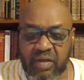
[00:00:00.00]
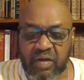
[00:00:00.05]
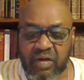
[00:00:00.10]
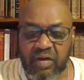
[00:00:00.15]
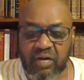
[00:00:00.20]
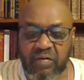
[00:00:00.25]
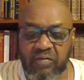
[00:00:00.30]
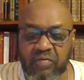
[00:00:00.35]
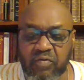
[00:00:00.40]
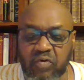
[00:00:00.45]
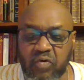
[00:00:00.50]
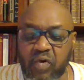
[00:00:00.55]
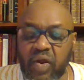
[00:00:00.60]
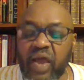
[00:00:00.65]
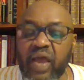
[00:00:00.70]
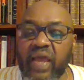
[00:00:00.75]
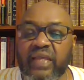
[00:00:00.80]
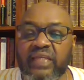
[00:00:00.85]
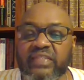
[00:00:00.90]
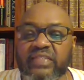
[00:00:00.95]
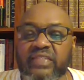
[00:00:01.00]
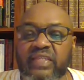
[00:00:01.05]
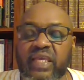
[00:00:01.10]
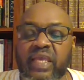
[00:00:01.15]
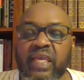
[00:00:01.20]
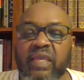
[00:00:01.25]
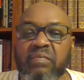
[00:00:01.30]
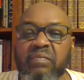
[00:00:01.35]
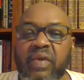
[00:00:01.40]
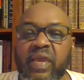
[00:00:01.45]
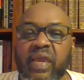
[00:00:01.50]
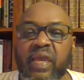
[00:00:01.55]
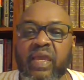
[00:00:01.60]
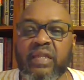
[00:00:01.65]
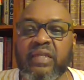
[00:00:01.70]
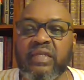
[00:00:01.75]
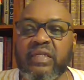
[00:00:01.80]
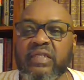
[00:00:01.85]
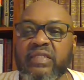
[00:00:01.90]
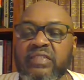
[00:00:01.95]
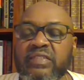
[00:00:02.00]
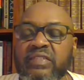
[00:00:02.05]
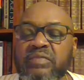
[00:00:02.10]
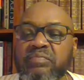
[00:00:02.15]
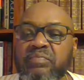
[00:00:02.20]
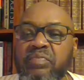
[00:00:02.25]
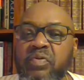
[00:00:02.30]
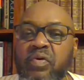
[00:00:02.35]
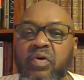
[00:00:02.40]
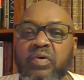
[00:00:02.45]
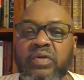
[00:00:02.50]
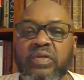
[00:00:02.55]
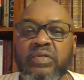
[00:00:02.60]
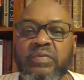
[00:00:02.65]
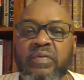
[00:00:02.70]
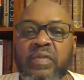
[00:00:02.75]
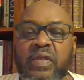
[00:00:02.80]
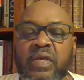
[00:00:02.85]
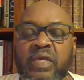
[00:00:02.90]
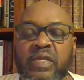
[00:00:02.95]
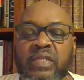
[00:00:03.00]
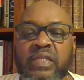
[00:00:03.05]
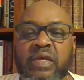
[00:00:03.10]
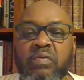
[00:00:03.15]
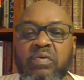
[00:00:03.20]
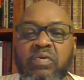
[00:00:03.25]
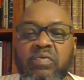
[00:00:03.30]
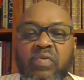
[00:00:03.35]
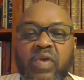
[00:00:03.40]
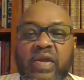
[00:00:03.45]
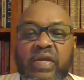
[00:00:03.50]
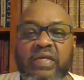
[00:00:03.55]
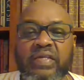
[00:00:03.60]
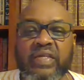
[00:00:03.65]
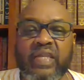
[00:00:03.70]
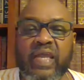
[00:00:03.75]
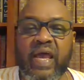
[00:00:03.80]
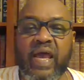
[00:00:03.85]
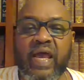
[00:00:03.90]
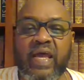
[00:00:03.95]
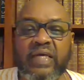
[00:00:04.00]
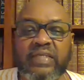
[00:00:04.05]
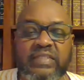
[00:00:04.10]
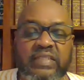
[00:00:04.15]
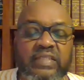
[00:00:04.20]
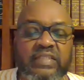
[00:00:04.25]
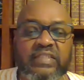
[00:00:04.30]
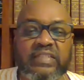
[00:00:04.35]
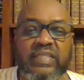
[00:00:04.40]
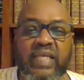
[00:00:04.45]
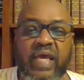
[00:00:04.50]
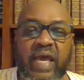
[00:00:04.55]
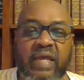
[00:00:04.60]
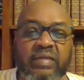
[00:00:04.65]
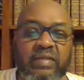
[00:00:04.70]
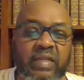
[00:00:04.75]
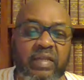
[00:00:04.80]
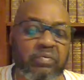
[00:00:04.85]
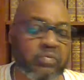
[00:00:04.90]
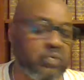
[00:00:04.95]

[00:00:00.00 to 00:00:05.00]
of Christ. Amen. It is important that we recognize that it's not that